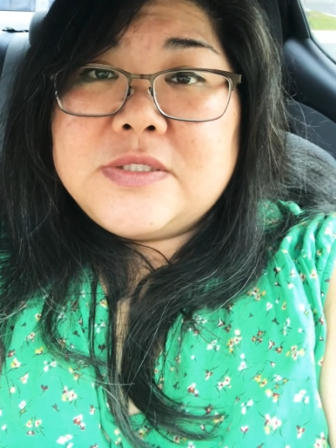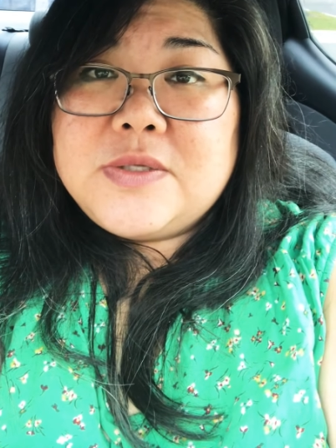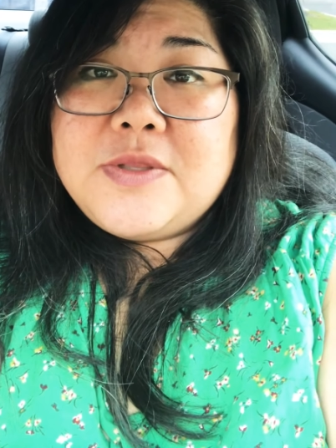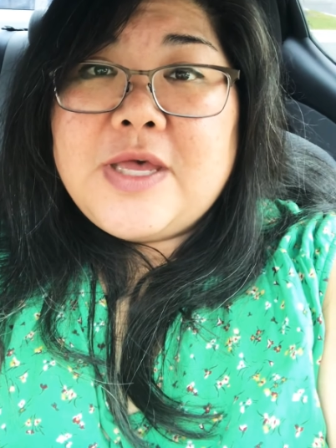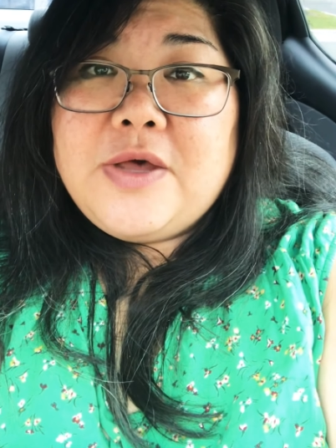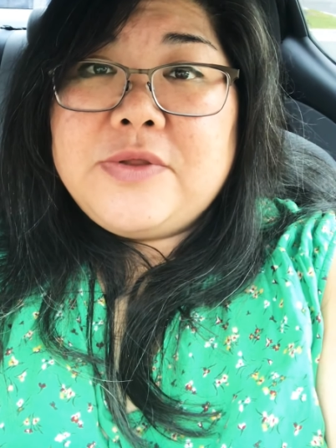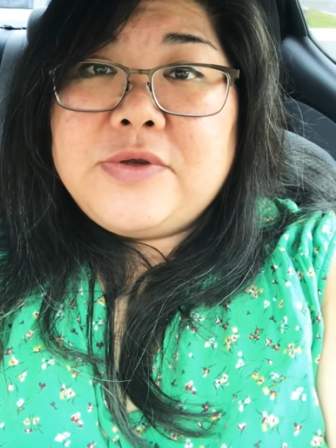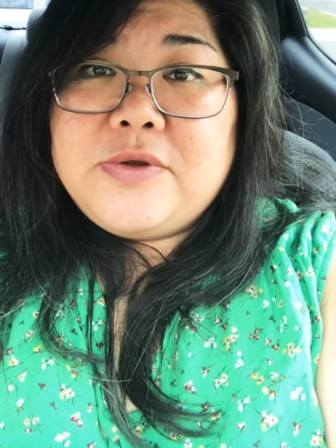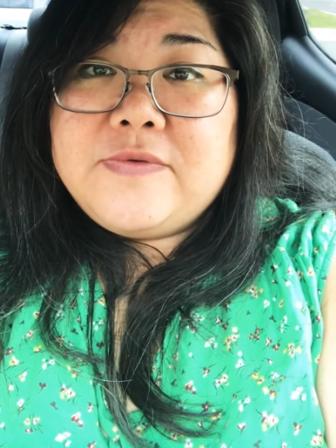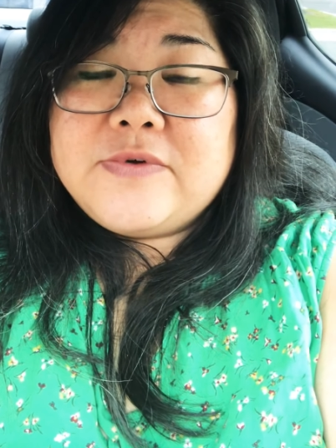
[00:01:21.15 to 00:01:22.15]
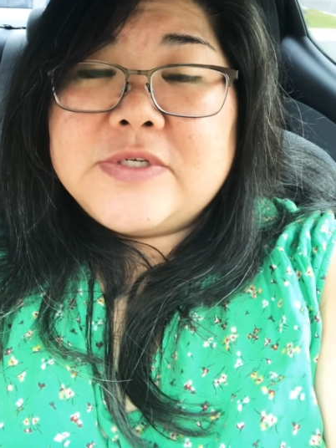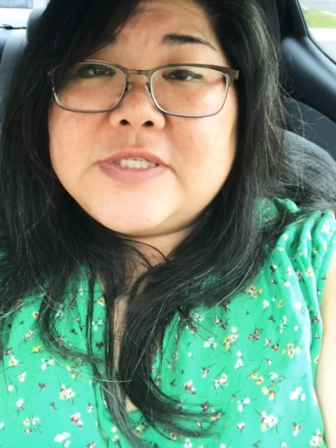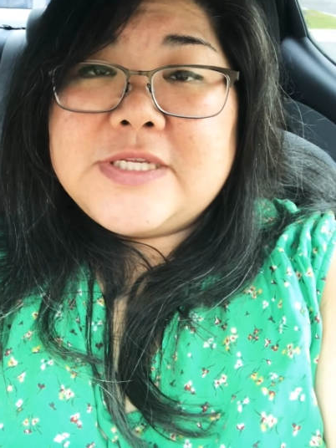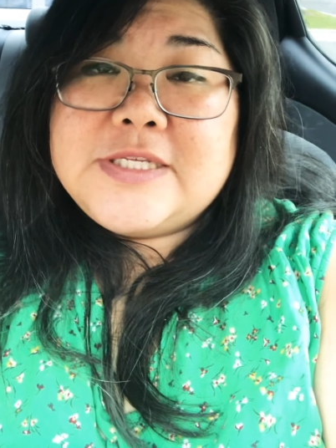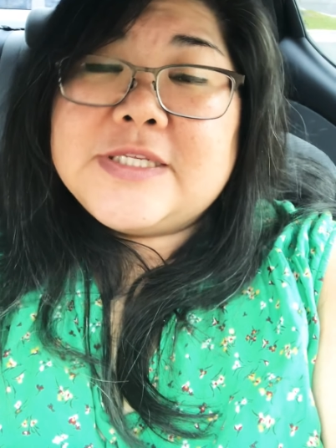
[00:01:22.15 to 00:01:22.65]
so that other
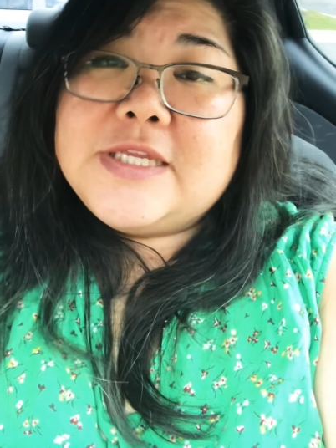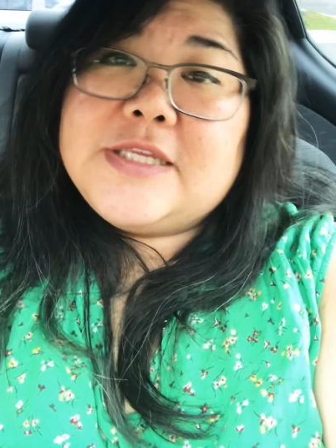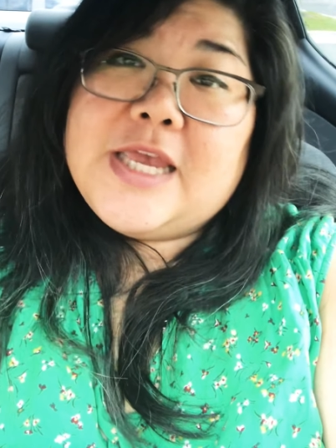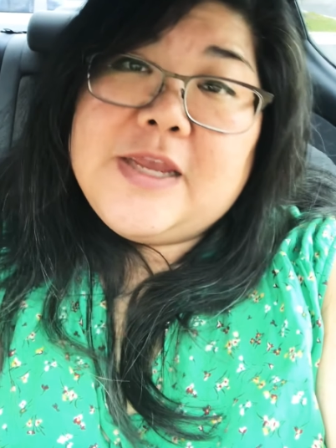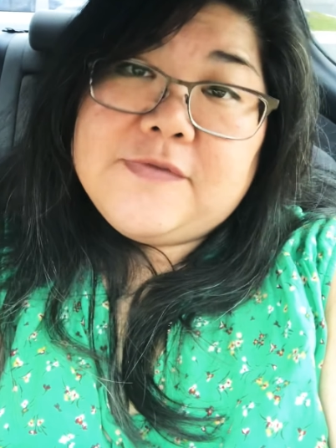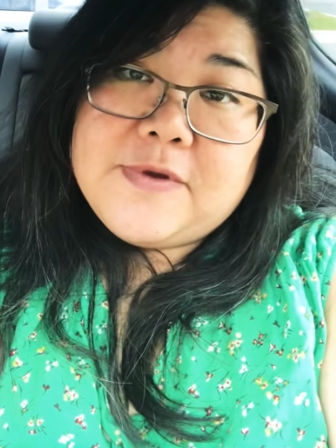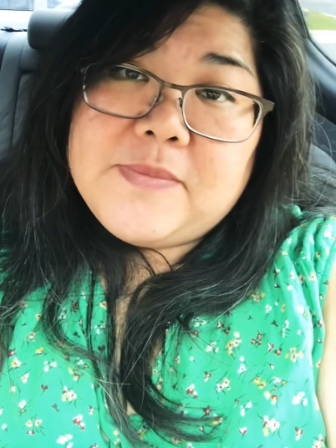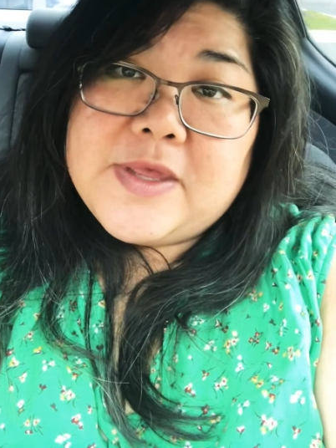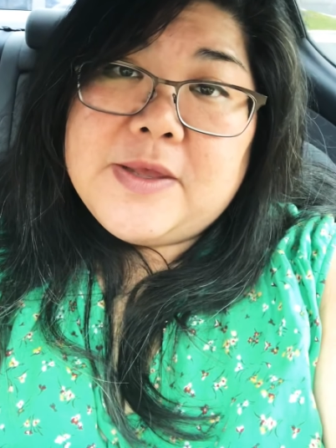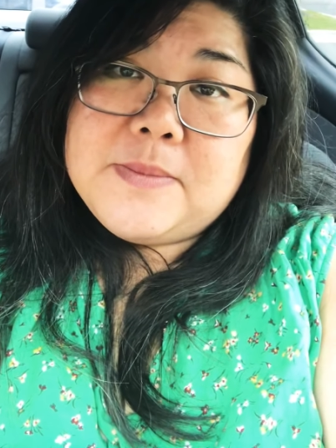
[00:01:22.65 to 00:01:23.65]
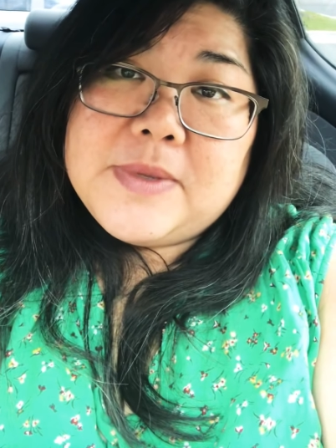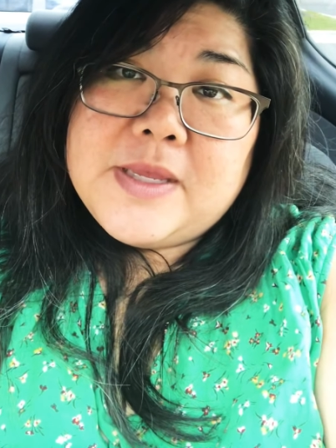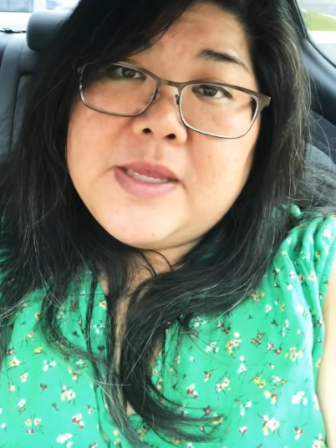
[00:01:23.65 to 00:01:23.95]
universities can take from them,